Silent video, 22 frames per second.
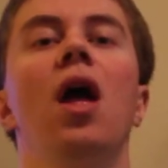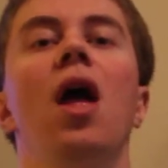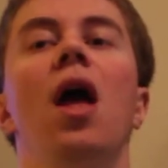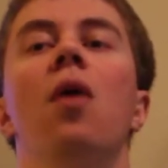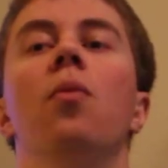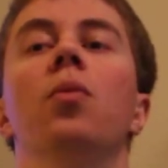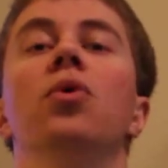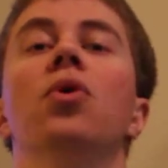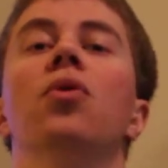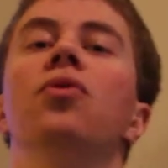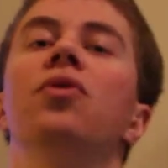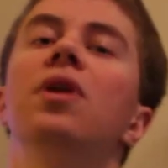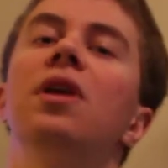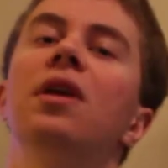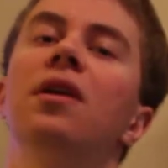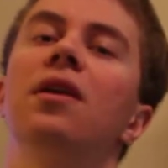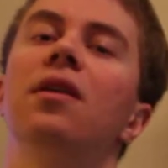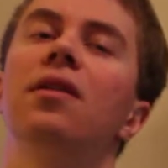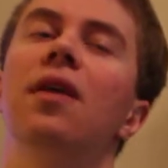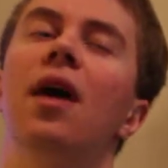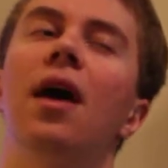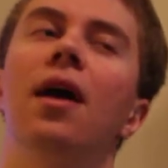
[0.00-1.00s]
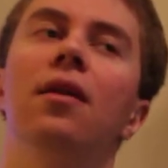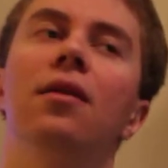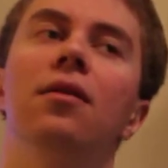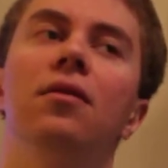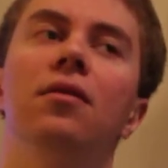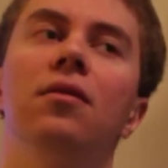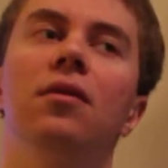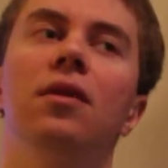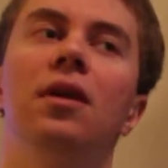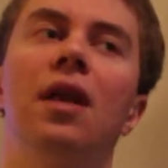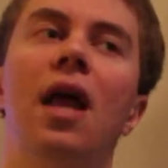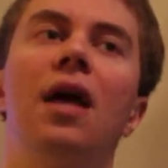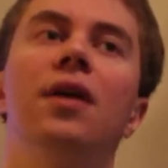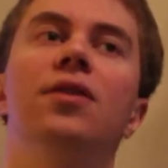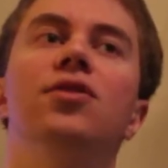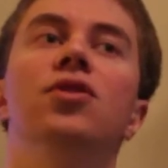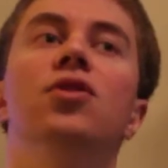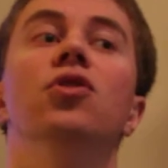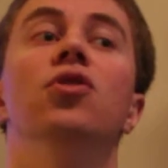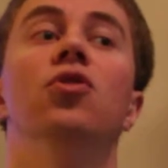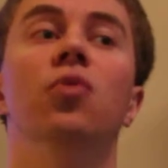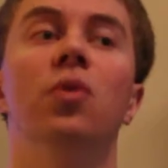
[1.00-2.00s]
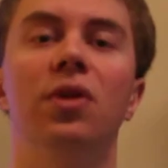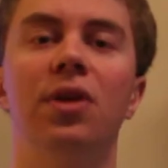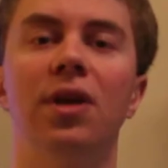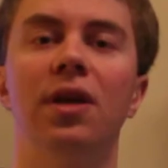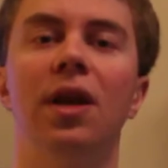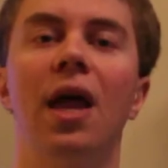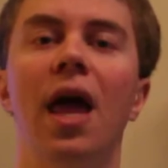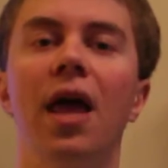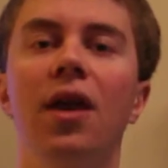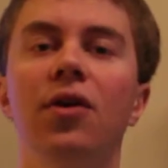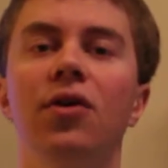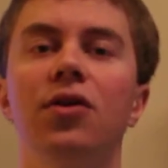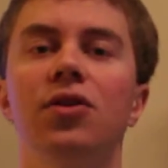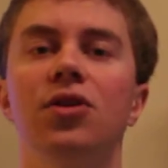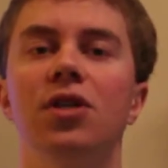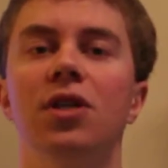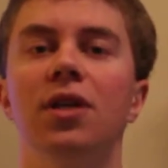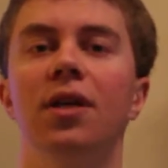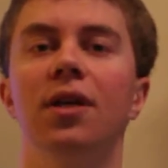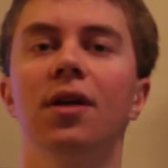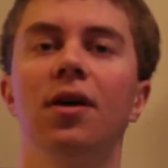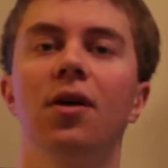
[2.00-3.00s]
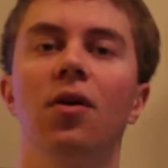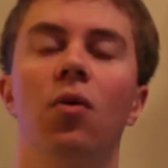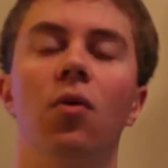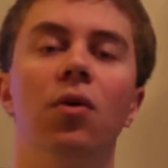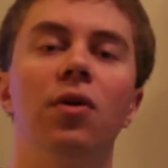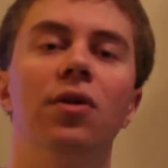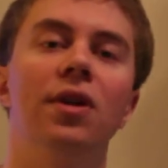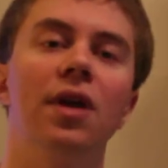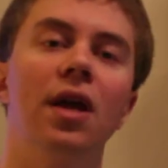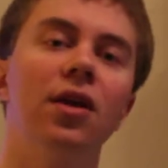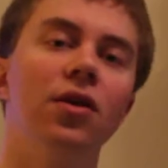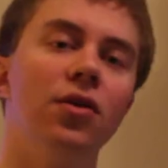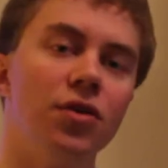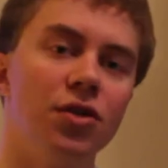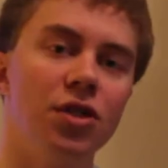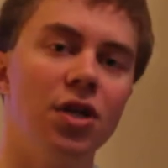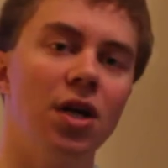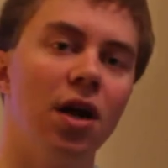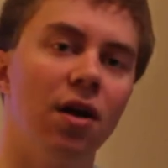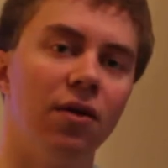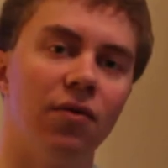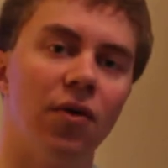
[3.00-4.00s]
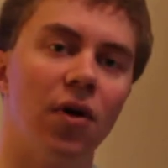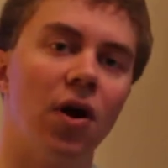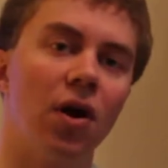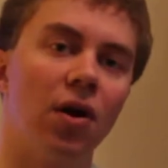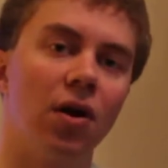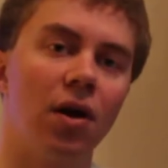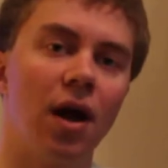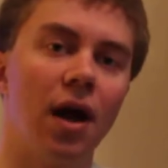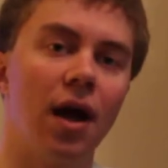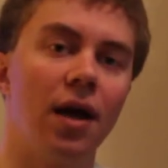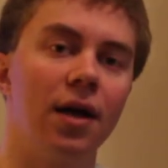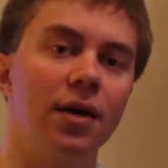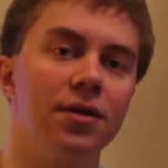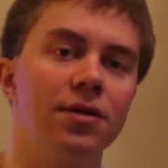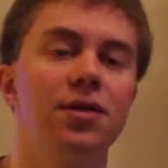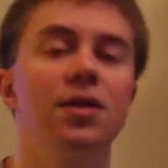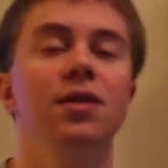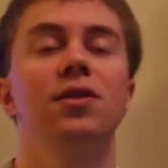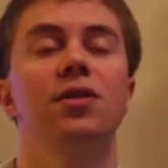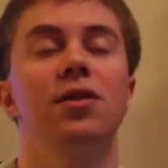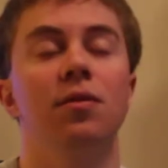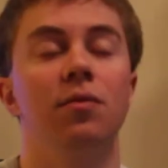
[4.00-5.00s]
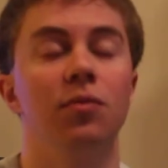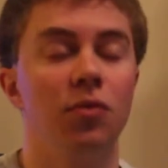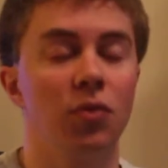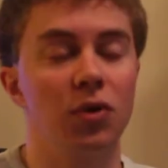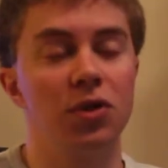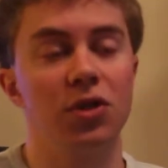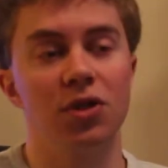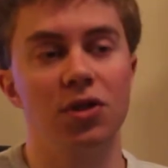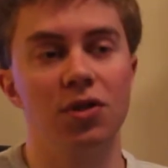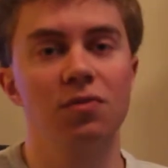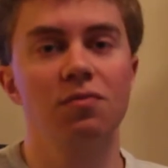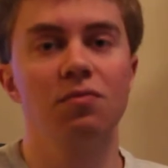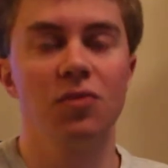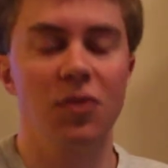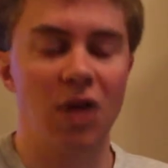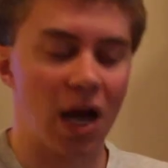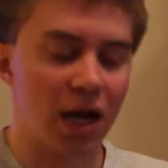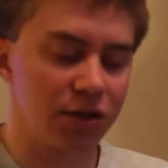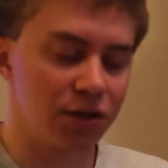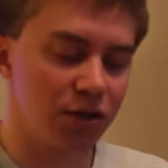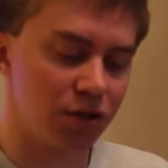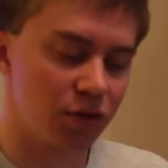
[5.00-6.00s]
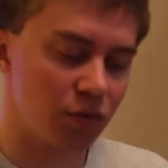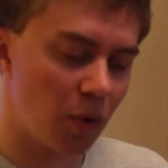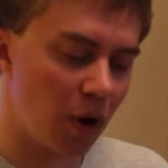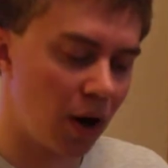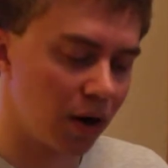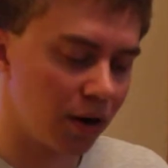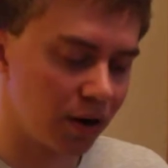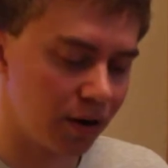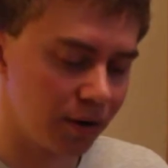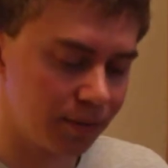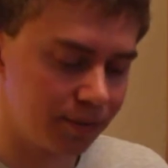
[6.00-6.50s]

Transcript: And we don't think that it has to do with an energy, or the energy of our system, which is gaseous water.